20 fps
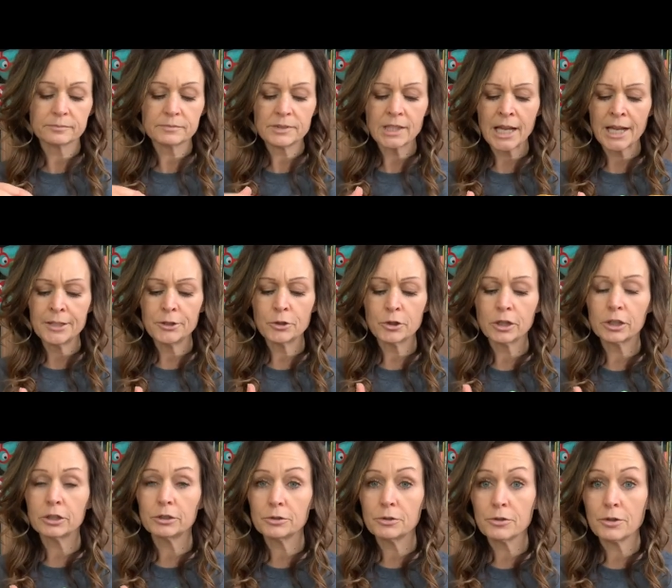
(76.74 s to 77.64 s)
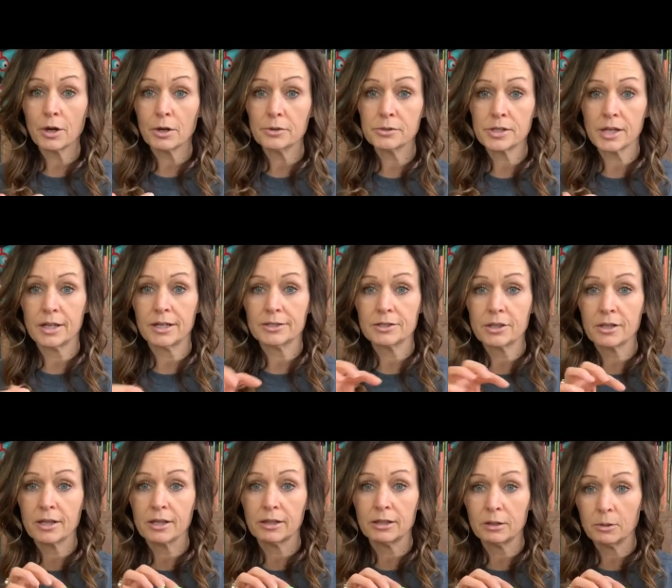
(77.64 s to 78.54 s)
and you could glue those onto
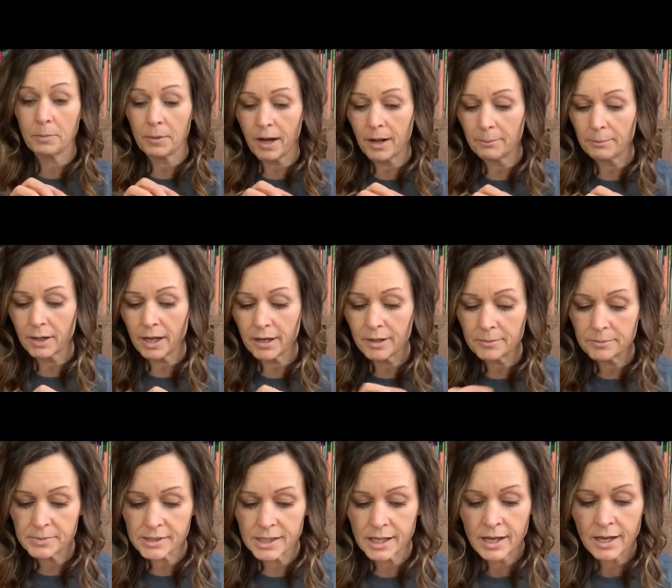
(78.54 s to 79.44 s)
the little pom-poms.